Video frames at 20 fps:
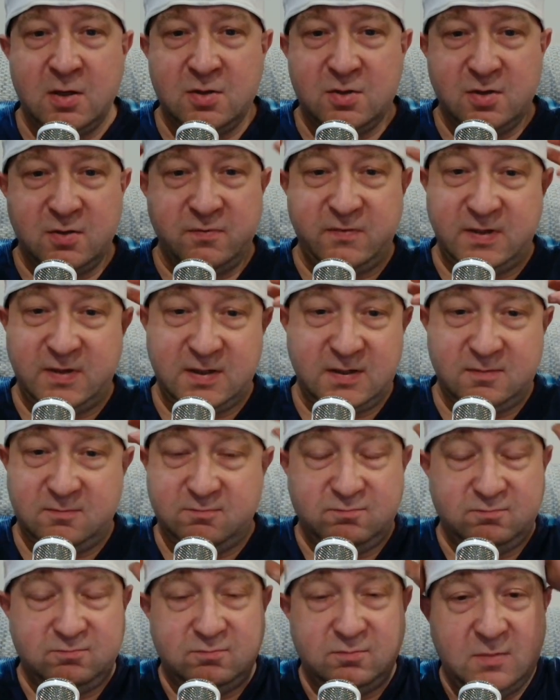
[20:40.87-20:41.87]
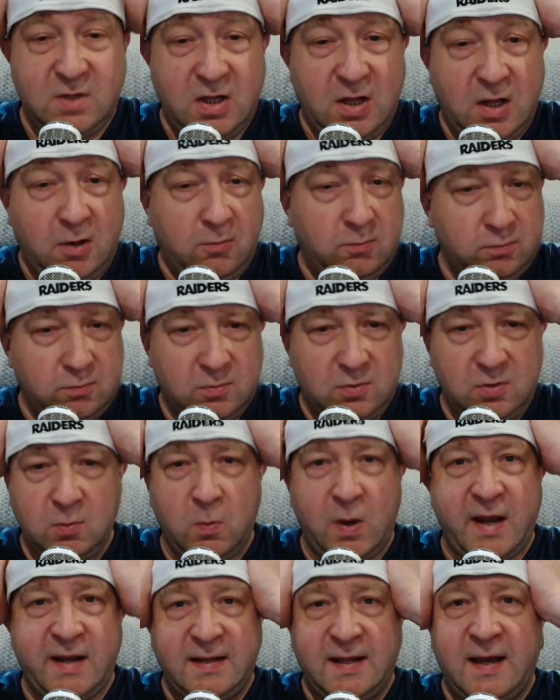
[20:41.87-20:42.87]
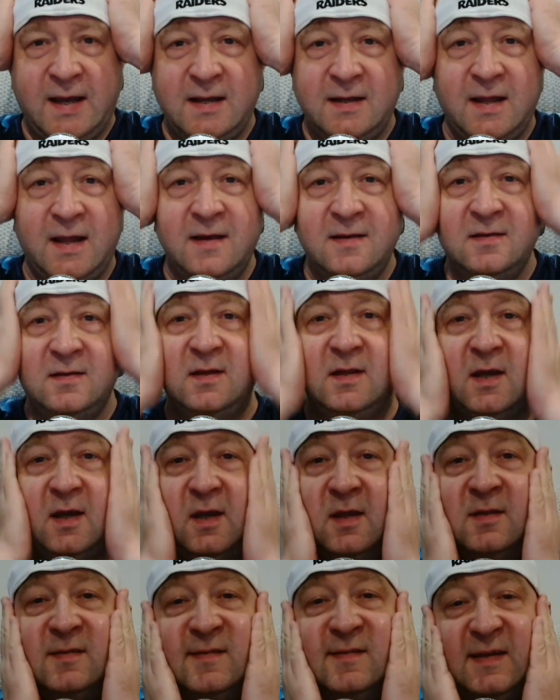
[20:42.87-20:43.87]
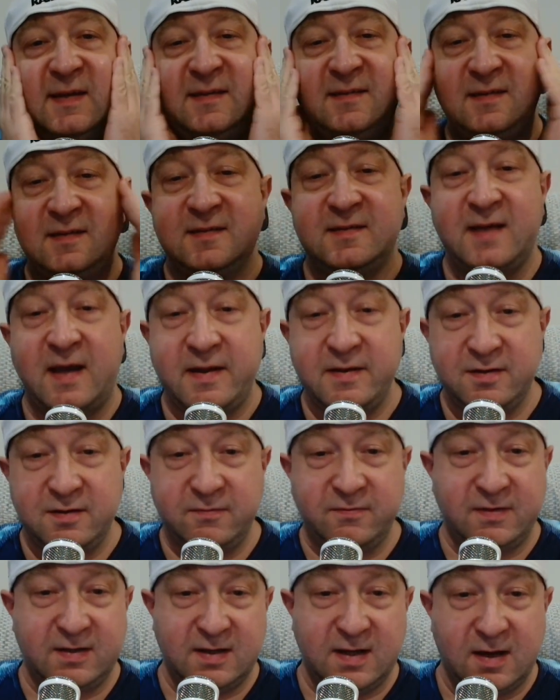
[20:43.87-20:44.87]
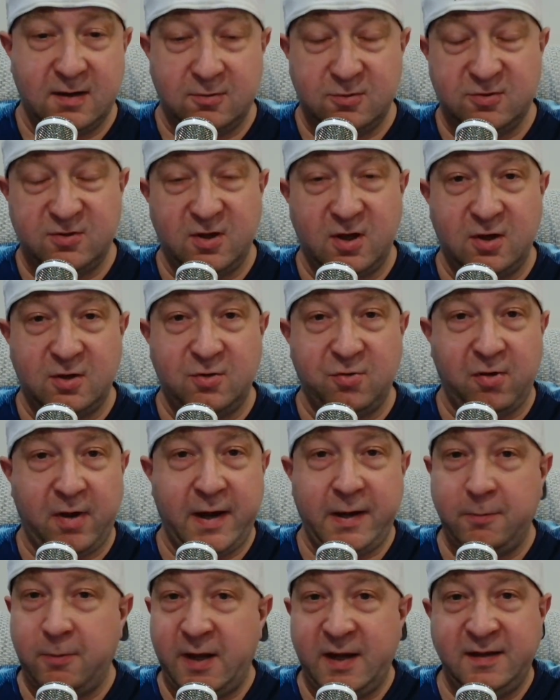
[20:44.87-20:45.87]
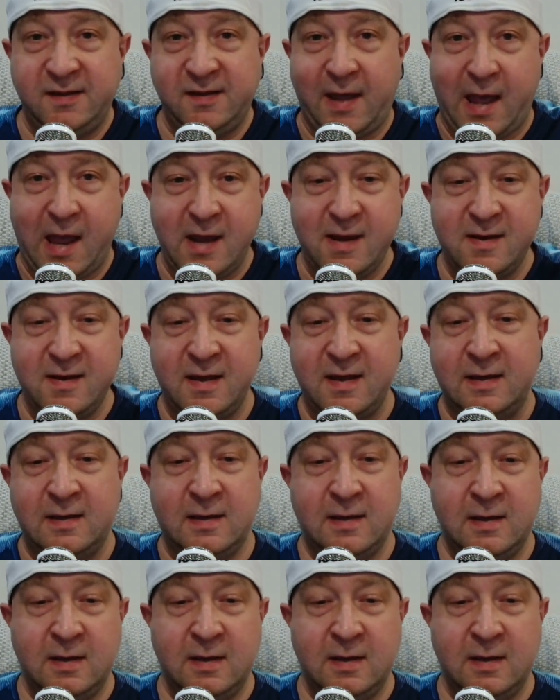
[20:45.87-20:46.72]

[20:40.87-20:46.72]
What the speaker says: Do you think, you know, the way they had ended it in season 10, do you think that was a great way to end it?